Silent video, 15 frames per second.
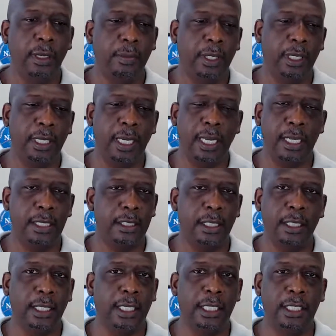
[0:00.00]
But guys
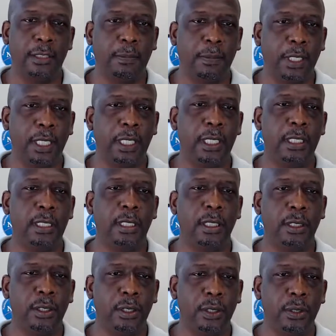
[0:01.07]
and ladies, please
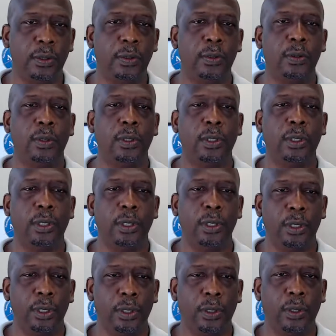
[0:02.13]
do
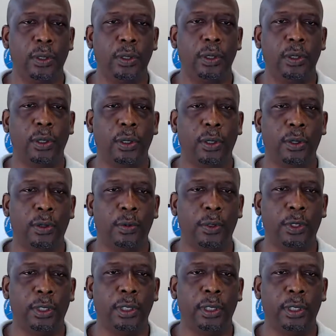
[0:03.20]
your
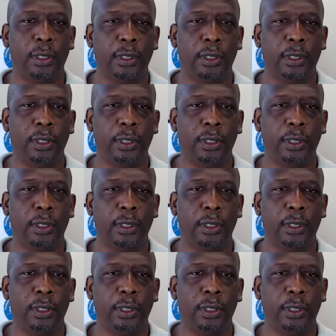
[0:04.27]
homework.